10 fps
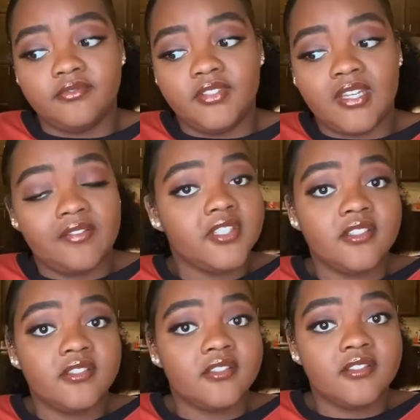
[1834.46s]
have
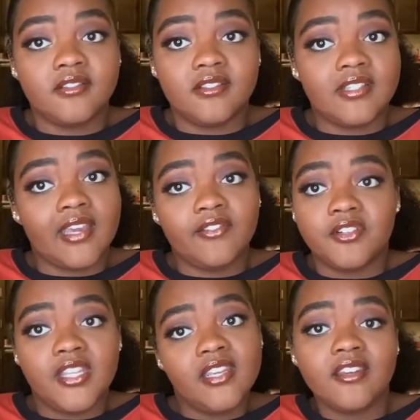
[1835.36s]
to dive
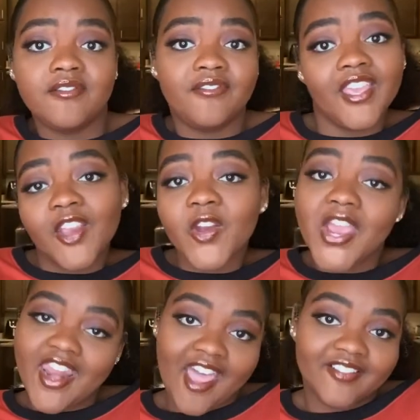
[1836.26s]
on in and figure
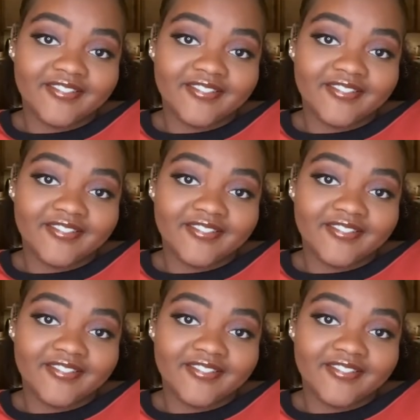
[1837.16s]
it out.